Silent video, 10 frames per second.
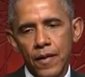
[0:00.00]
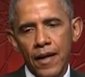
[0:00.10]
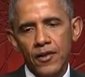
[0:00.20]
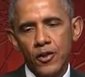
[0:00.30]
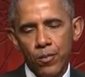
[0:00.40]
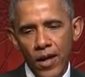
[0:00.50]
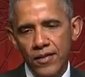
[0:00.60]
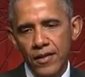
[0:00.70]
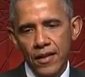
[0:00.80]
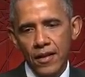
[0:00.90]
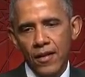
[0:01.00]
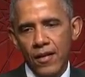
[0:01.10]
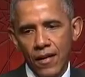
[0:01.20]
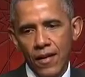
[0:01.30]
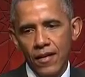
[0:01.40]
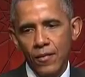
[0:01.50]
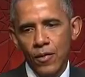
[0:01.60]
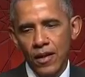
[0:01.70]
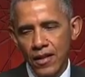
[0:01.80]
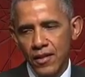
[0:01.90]
expressing our
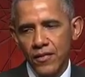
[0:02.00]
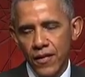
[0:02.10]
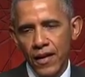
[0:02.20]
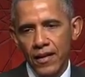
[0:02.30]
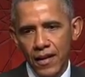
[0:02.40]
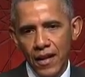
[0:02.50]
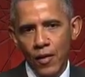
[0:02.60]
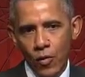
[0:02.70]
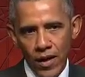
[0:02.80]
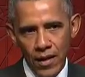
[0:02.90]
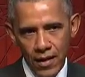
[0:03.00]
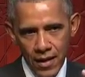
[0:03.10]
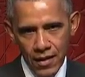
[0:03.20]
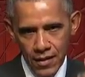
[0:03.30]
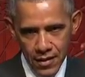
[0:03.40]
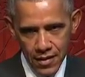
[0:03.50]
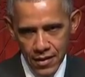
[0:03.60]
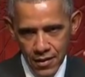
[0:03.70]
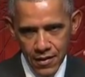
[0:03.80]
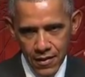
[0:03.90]
religious faith in a way that
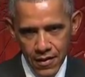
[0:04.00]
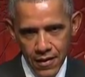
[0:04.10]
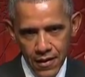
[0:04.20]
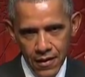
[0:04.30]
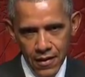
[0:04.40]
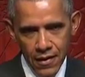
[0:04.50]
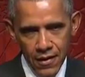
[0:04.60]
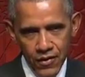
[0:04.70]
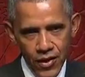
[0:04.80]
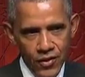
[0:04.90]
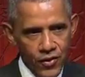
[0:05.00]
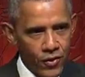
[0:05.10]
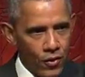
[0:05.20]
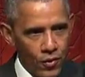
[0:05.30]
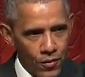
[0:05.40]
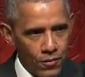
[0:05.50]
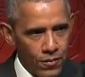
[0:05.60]
seeks to